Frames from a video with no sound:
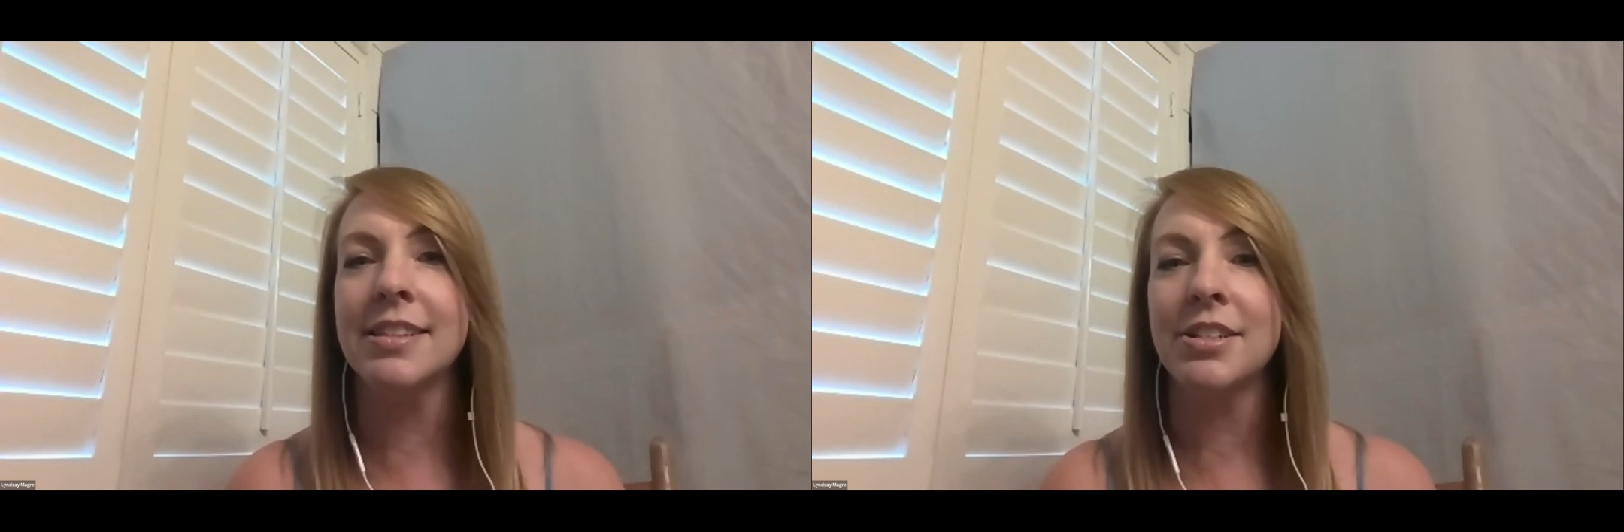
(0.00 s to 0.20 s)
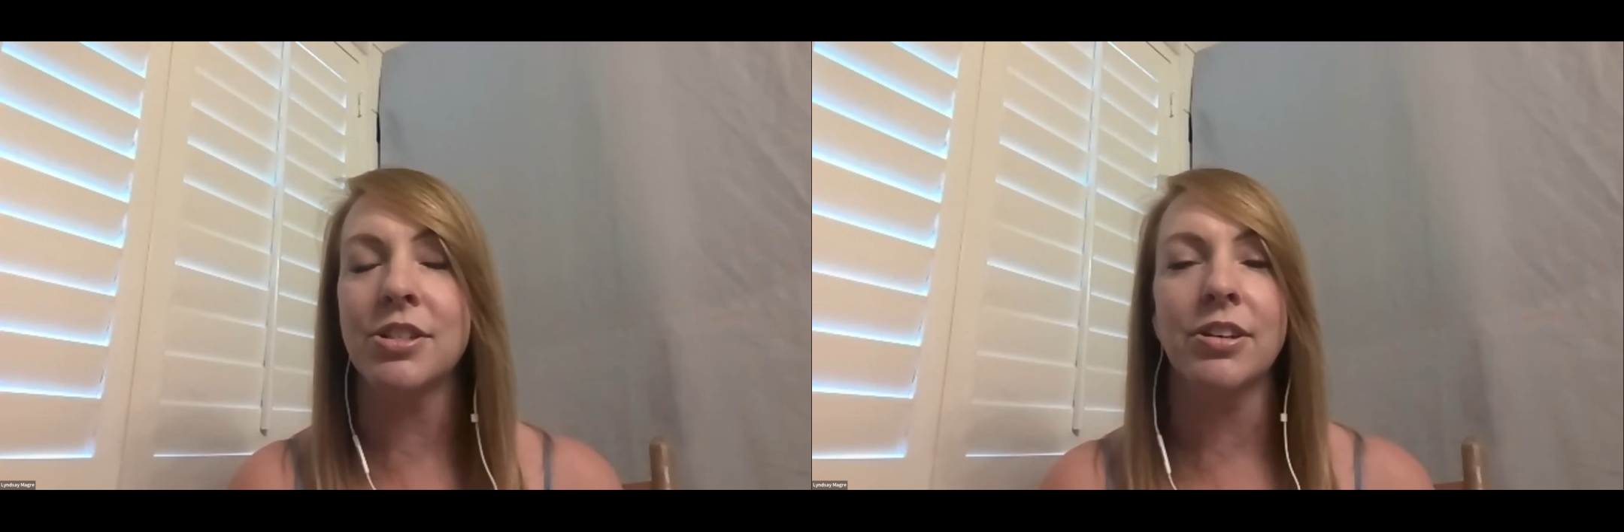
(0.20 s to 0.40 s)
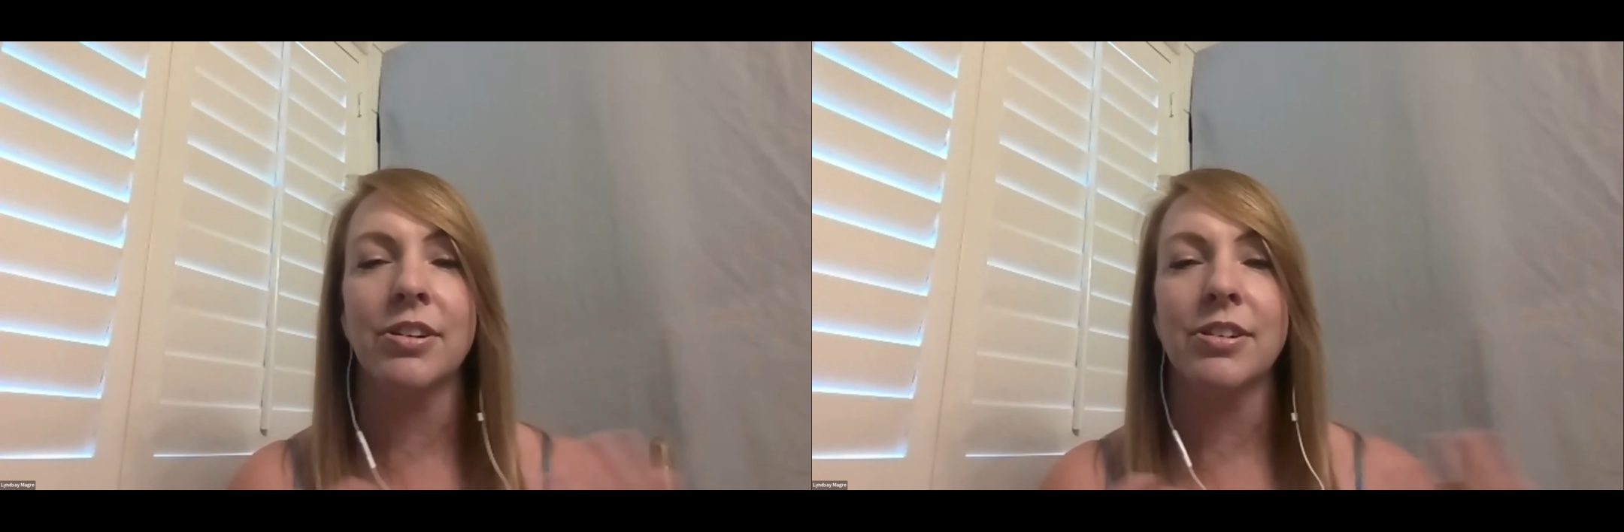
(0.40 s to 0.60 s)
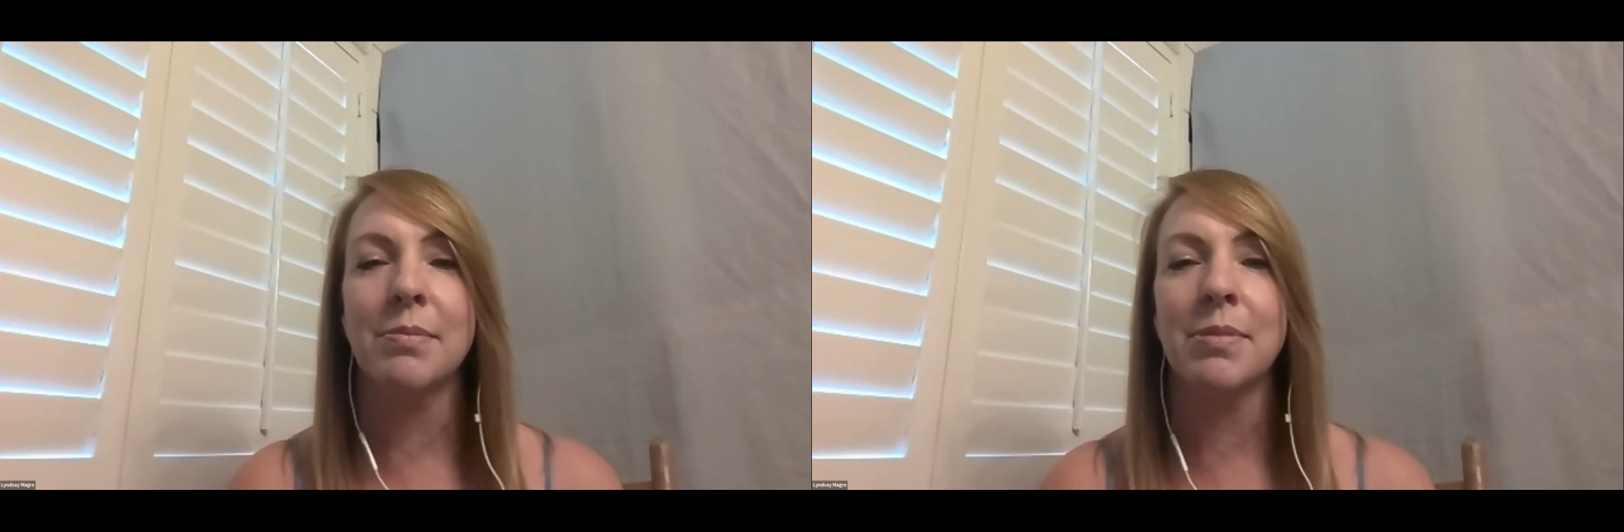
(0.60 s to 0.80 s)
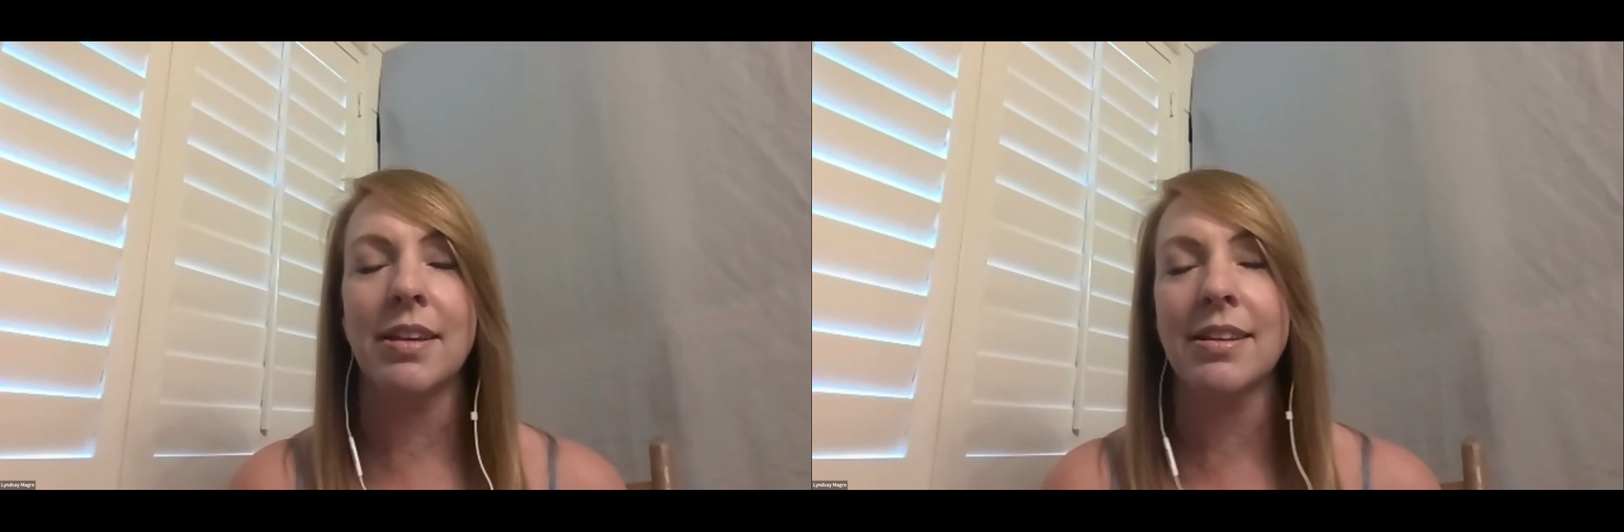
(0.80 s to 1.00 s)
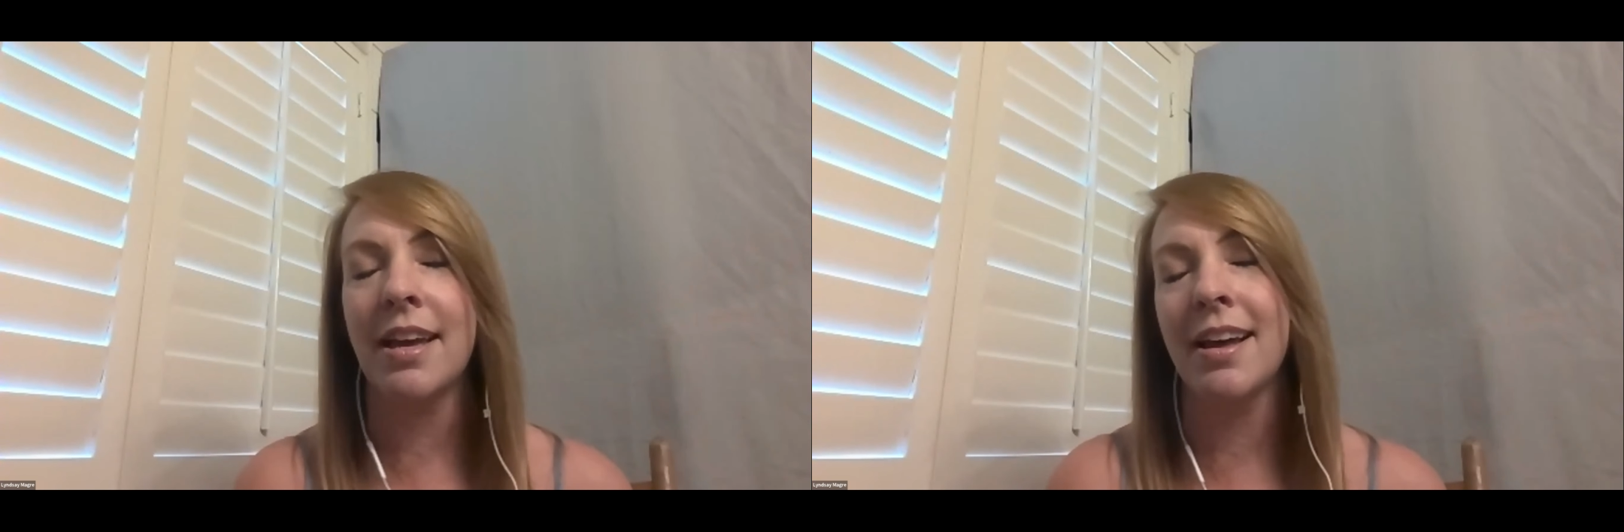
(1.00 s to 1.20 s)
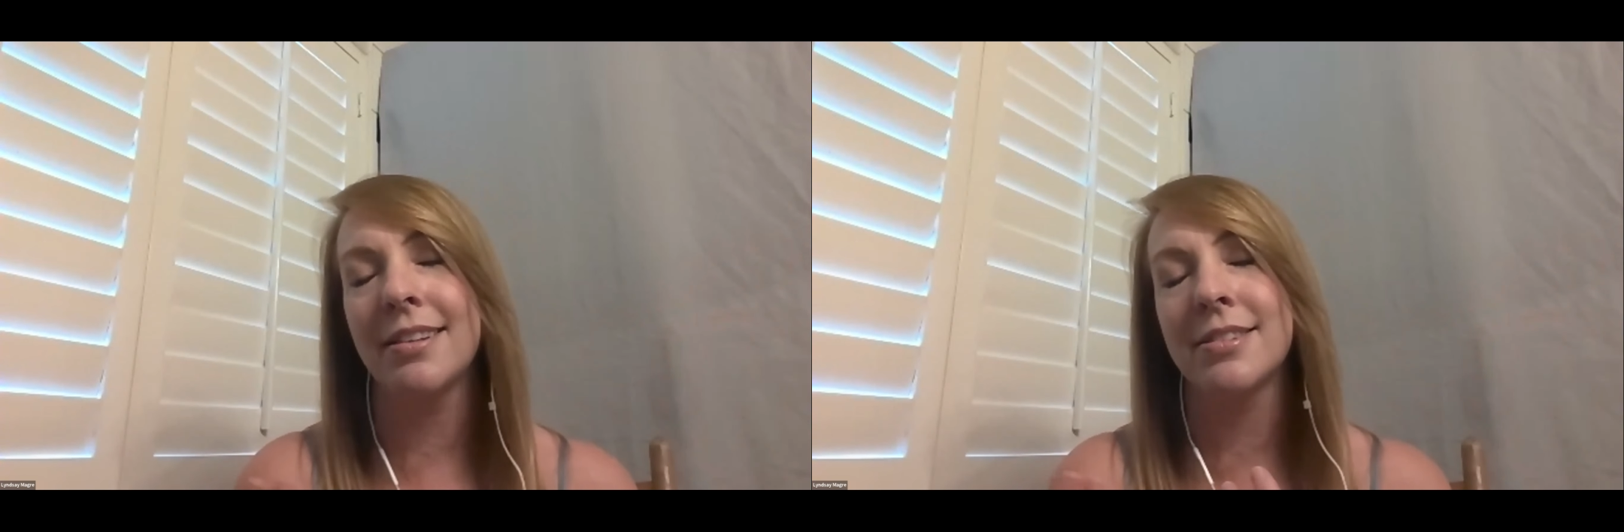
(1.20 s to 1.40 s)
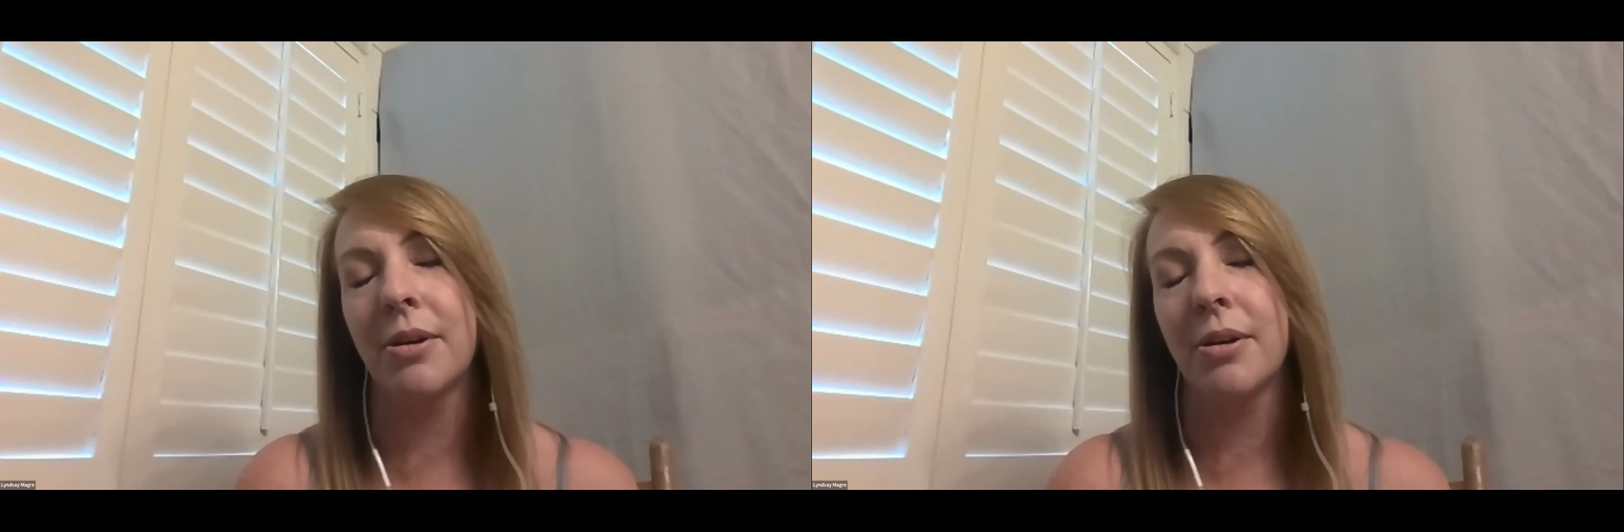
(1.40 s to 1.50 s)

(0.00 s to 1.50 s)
they took or something like that.